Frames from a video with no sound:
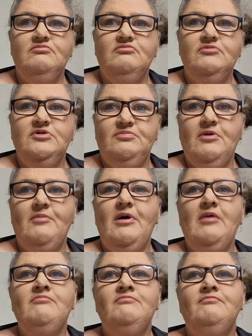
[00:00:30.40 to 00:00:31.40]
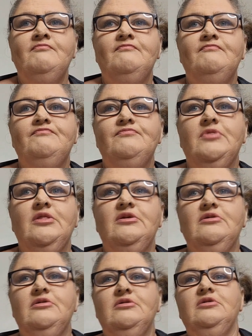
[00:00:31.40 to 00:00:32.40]
with my mum,
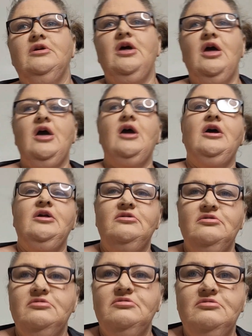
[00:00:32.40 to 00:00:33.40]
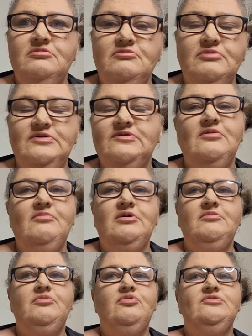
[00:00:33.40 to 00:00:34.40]
and when someone
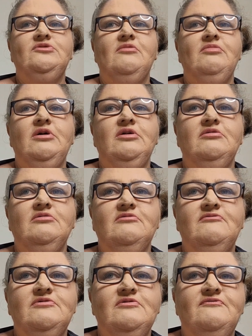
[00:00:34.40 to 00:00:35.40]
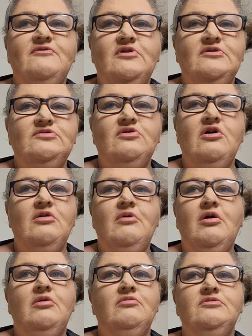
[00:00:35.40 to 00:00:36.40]
bought something for the first time
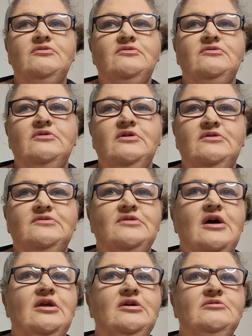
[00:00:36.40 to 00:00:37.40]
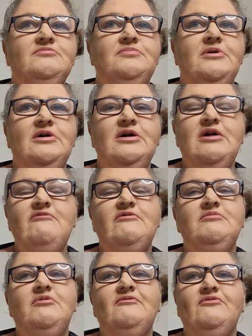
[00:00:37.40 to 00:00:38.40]
I was ecstatic, but
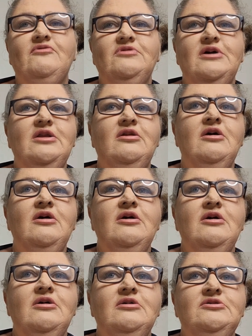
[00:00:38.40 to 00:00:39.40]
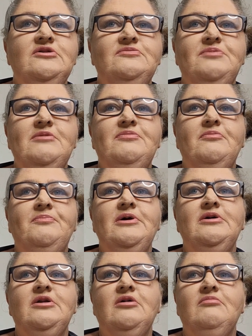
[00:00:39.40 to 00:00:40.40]
even before then, just people
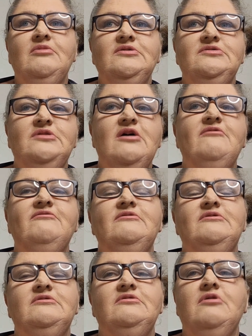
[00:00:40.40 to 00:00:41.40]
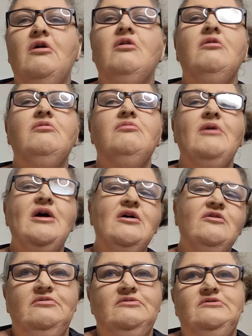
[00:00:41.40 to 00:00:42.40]
picking up my stuff and oh wow, I
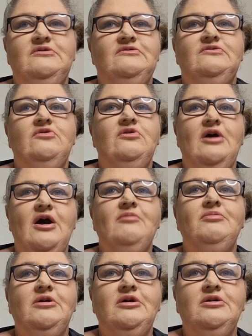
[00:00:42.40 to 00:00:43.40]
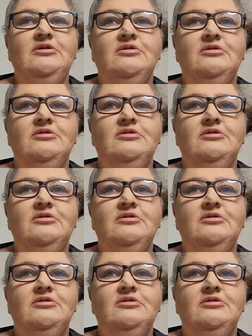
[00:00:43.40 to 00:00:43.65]
was just so happy